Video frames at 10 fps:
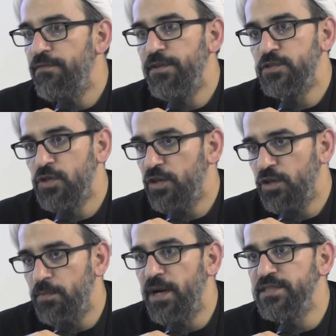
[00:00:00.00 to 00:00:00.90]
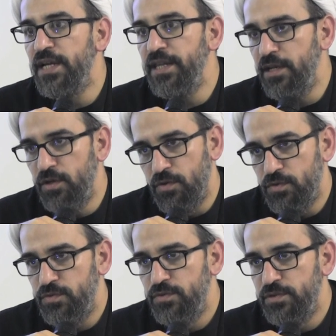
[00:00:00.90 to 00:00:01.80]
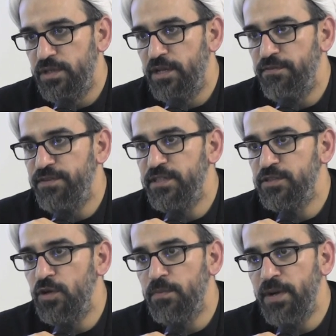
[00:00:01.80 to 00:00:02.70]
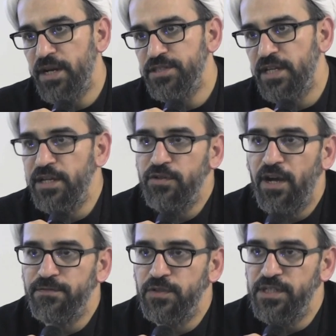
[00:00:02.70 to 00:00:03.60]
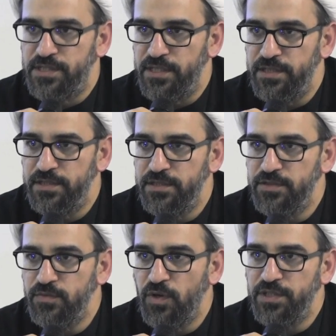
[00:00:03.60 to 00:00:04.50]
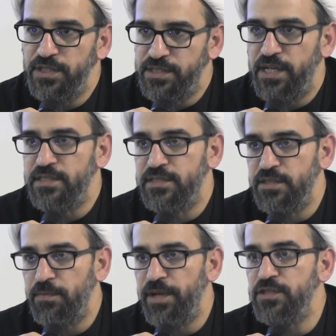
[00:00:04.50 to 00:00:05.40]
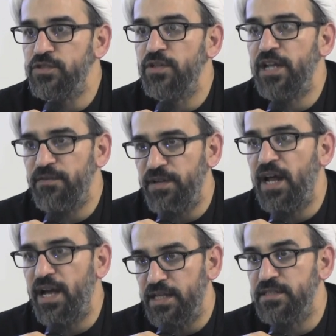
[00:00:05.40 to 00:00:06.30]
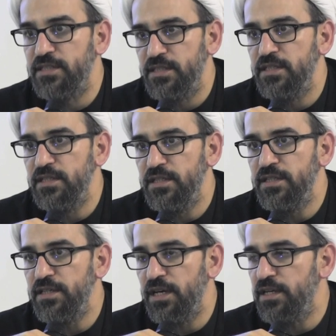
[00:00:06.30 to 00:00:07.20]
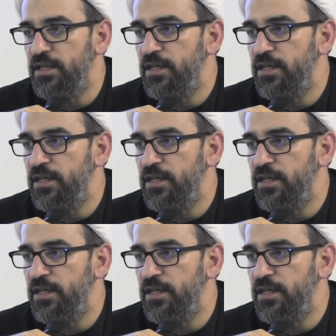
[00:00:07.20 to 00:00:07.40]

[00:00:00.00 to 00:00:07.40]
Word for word: if he is not your marja, then no. If he is your marja, then you have to listen to what he says based on that vilayat. Yeah.